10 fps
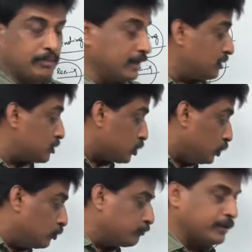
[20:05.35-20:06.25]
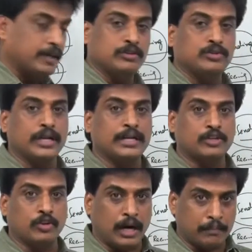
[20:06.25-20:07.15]
but this U5 you need
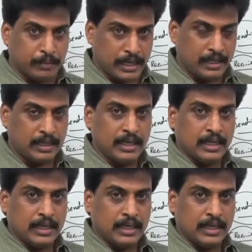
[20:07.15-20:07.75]
to apply